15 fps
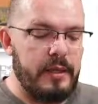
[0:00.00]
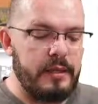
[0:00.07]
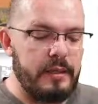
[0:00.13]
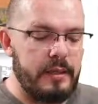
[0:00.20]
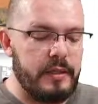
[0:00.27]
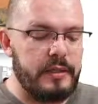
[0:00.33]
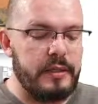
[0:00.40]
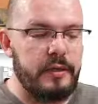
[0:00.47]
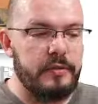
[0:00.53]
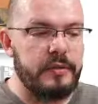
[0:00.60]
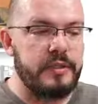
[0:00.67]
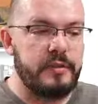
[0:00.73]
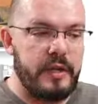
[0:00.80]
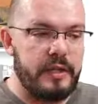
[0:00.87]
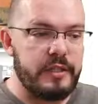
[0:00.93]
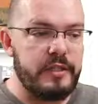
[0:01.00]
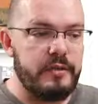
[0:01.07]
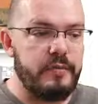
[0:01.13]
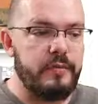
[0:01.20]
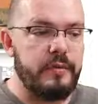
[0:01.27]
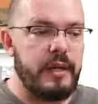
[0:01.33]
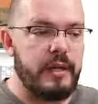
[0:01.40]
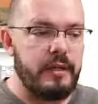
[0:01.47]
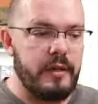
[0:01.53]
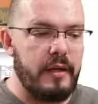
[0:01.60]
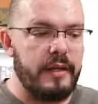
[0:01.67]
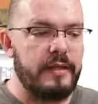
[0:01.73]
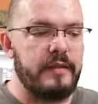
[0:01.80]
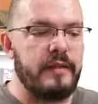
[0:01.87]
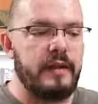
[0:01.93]
So structure and
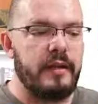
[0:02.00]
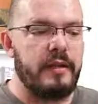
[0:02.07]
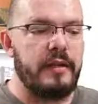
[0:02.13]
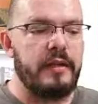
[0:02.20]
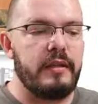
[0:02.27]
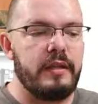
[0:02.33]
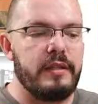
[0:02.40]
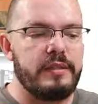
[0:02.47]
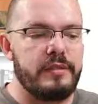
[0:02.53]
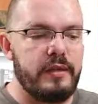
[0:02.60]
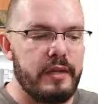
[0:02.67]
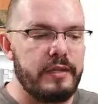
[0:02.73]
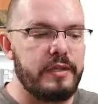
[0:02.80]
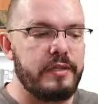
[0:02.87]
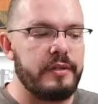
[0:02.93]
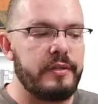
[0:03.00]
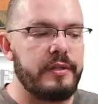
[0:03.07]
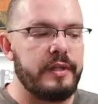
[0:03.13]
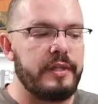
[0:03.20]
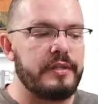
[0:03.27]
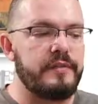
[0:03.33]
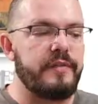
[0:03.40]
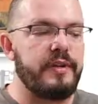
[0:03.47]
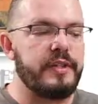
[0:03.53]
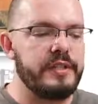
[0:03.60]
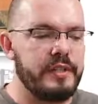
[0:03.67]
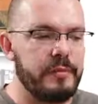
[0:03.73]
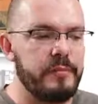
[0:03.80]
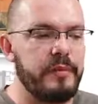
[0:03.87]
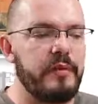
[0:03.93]
light, I think the structure is very
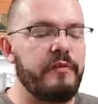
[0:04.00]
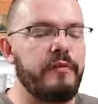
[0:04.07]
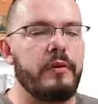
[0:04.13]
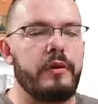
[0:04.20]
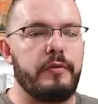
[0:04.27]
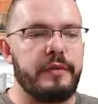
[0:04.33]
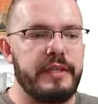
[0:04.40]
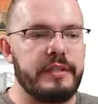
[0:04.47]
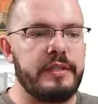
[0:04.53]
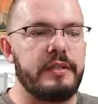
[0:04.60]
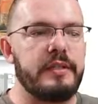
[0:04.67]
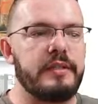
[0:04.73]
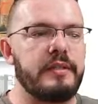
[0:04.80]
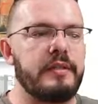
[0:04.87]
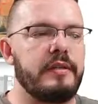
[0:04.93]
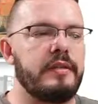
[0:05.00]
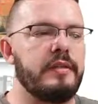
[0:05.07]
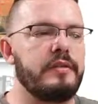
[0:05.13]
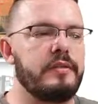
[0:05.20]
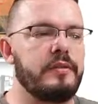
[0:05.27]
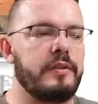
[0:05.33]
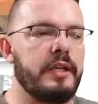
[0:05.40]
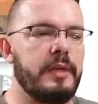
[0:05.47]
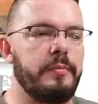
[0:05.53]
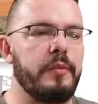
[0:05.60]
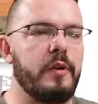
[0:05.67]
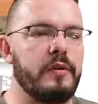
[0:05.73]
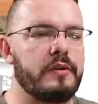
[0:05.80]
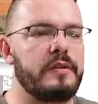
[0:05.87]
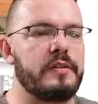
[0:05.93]
simple for a reason. It's to keep
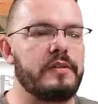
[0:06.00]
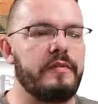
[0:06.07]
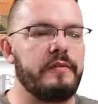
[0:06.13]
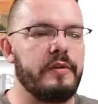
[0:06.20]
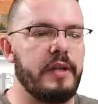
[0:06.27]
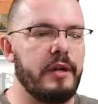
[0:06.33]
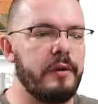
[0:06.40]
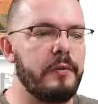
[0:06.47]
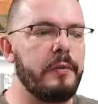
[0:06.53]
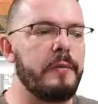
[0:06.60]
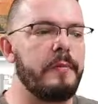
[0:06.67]
costs low.